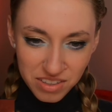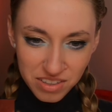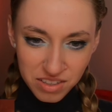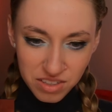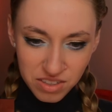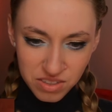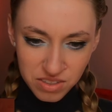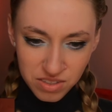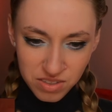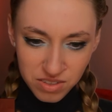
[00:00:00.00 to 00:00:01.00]
I will
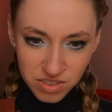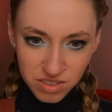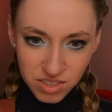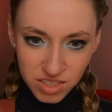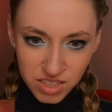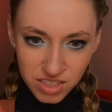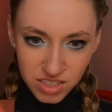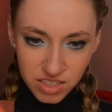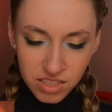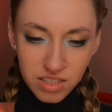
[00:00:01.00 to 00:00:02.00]
fulfill my
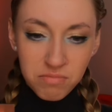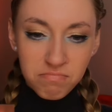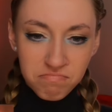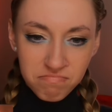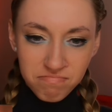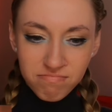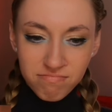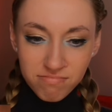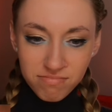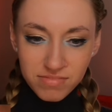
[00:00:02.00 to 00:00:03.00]
destiny.
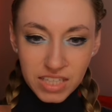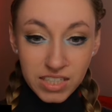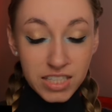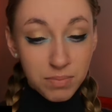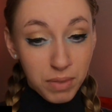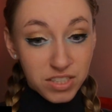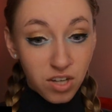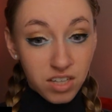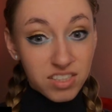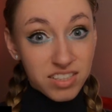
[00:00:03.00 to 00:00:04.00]
Nice best of
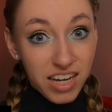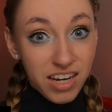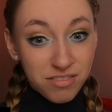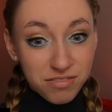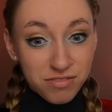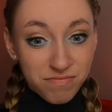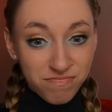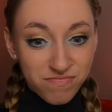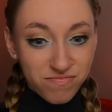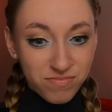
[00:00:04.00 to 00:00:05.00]
our staff.
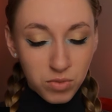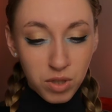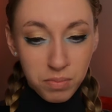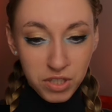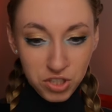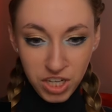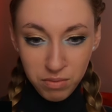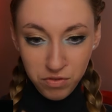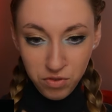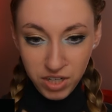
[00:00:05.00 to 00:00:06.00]
It not be a shame
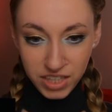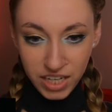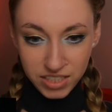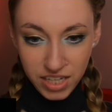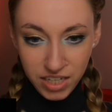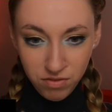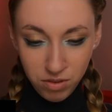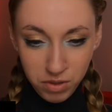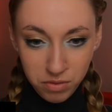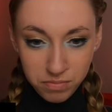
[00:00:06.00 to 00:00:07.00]
if you got that taken
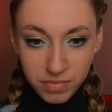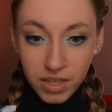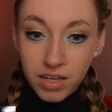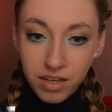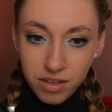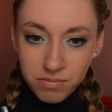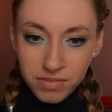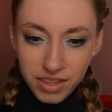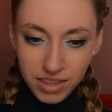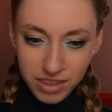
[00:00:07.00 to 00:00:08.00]
from you. Huh?
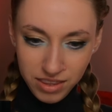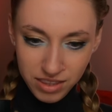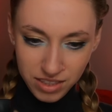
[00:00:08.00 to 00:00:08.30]
Mercy